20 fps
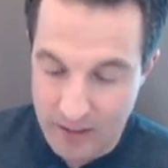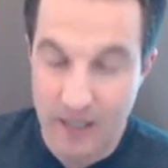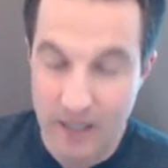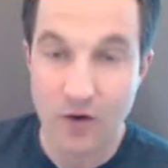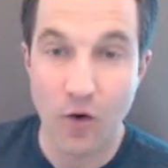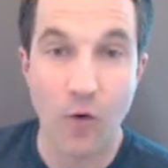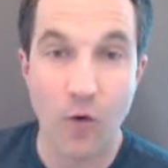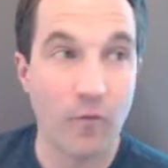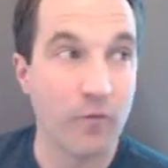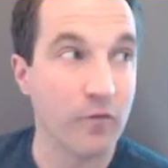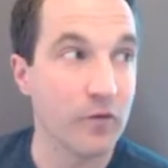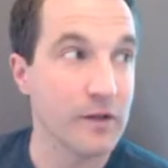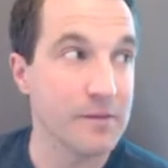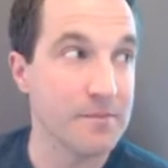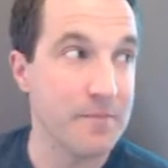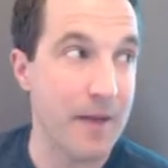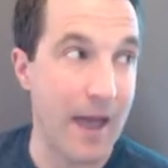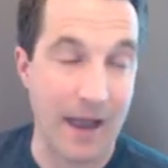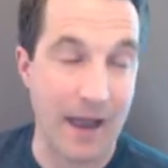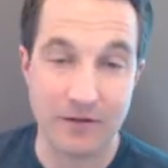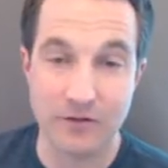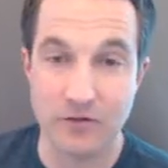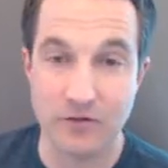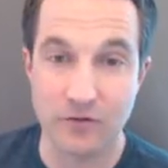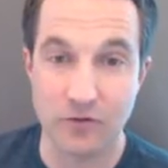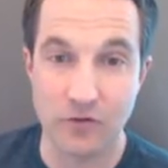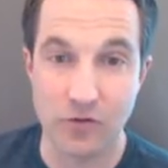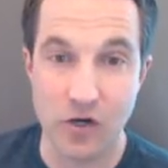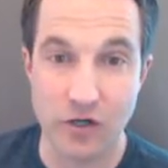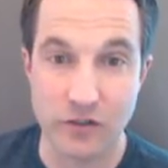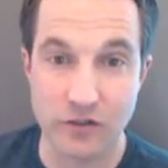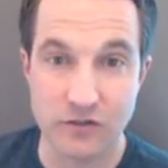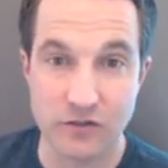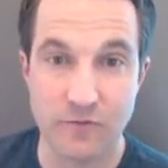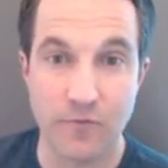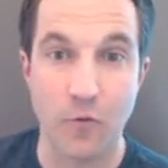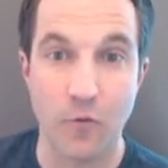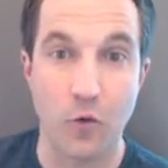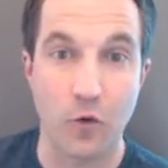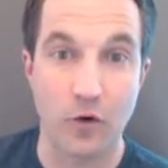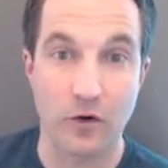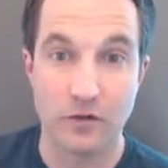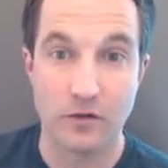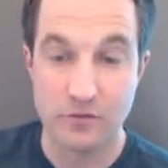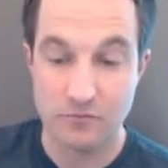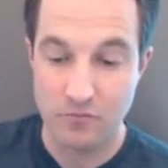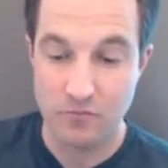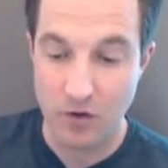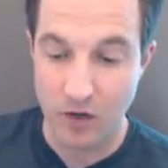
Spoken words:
and hopefully back to the lungs for